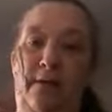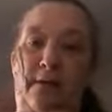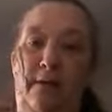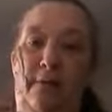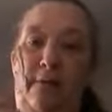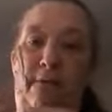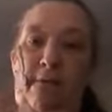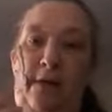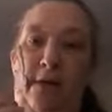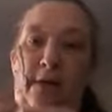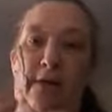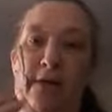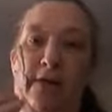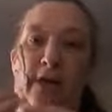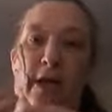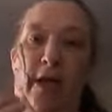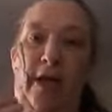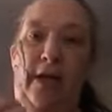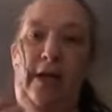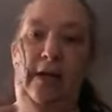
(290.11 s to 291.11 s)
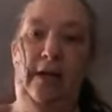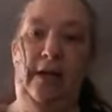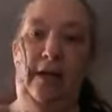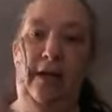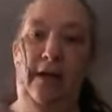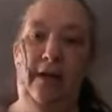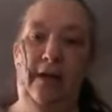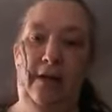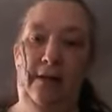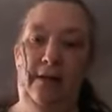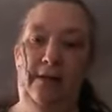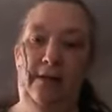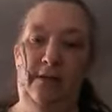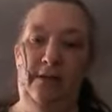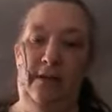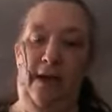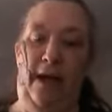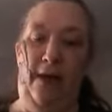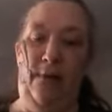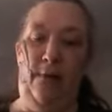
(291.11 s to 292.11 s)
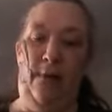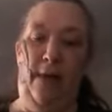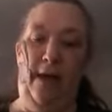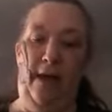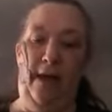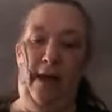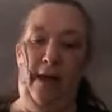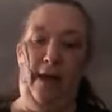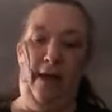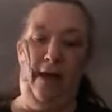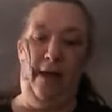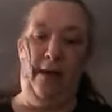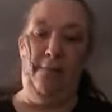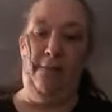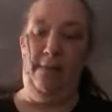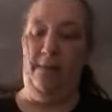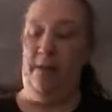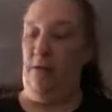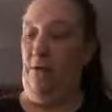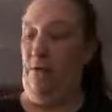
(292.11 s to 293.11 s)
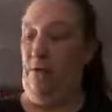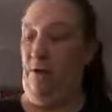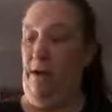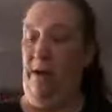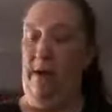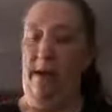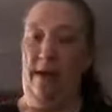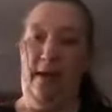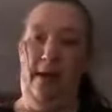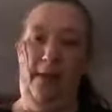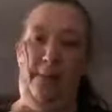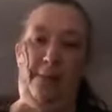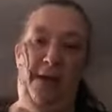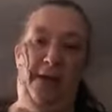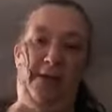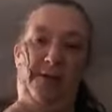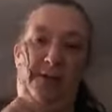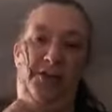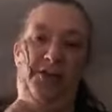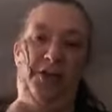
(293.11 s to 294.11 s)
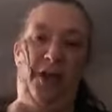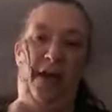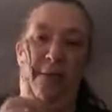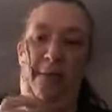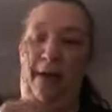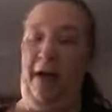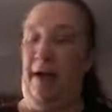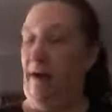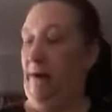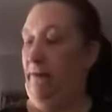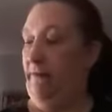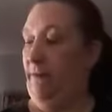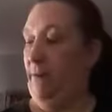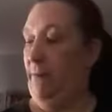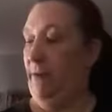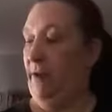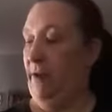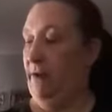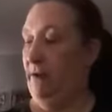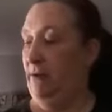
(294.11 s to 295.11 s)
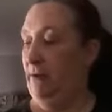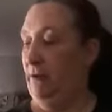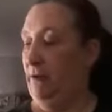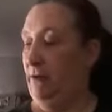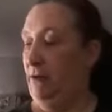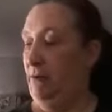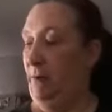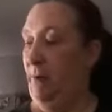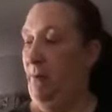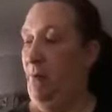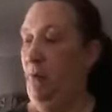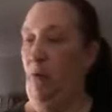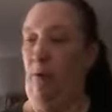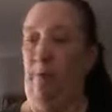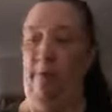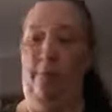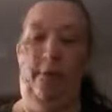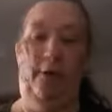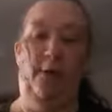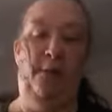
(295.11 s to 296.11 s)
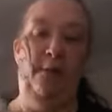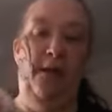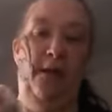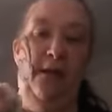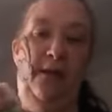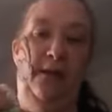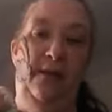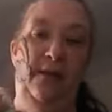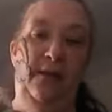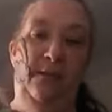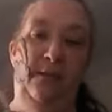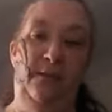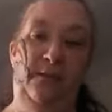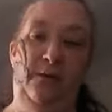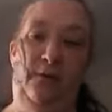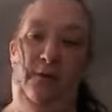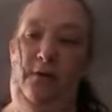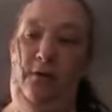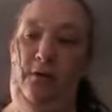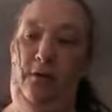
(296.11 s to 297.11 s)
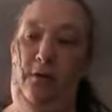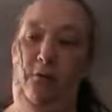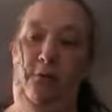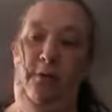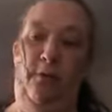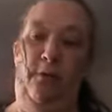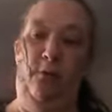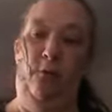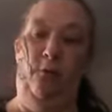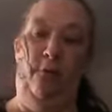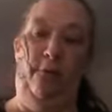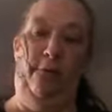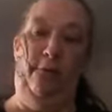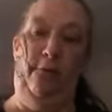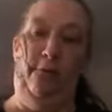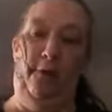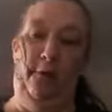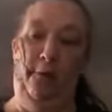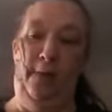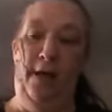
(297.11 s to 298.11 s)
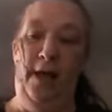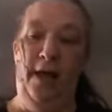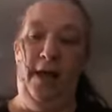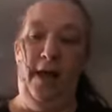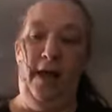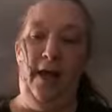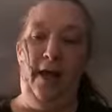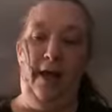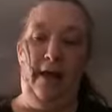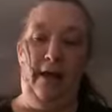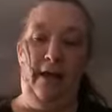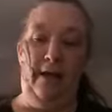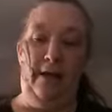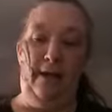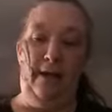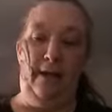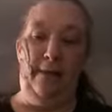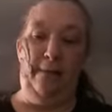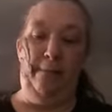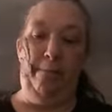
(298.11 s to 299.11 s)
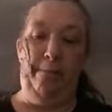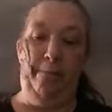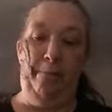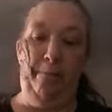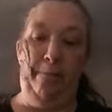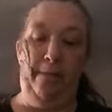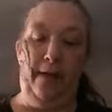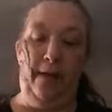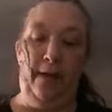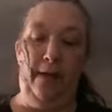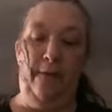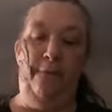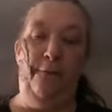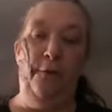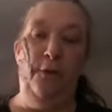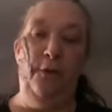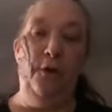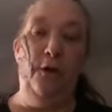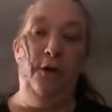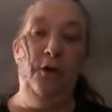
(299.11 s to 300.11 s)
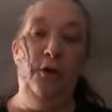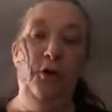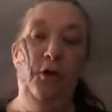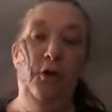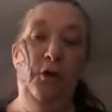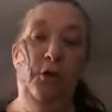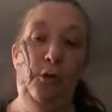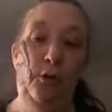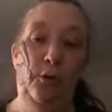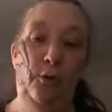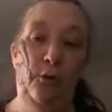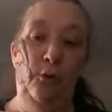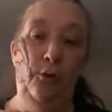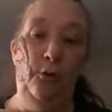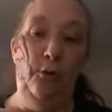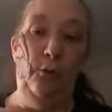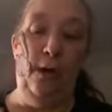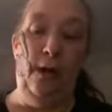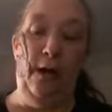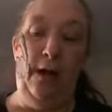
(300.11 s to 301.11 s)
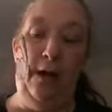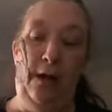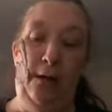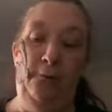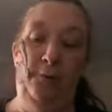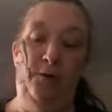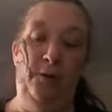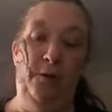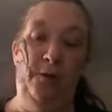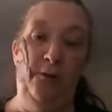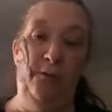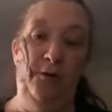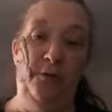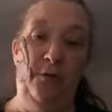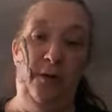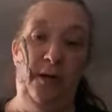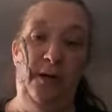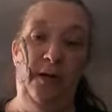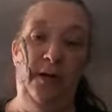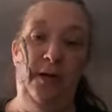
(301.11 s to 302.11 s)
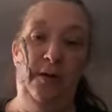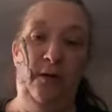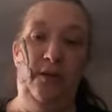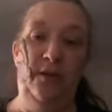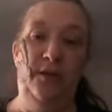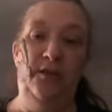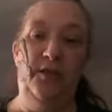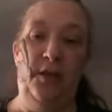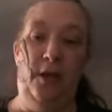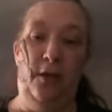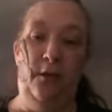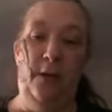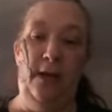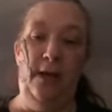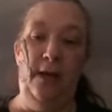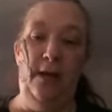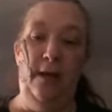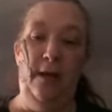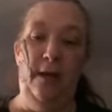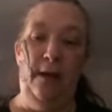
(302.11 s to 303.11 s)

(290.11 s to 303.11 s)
very tightly. So that way you could get a better shape out of them, and they're a little bit more firm. These ones are a little bit more firm. And If you're going to glue trims on and not sew it,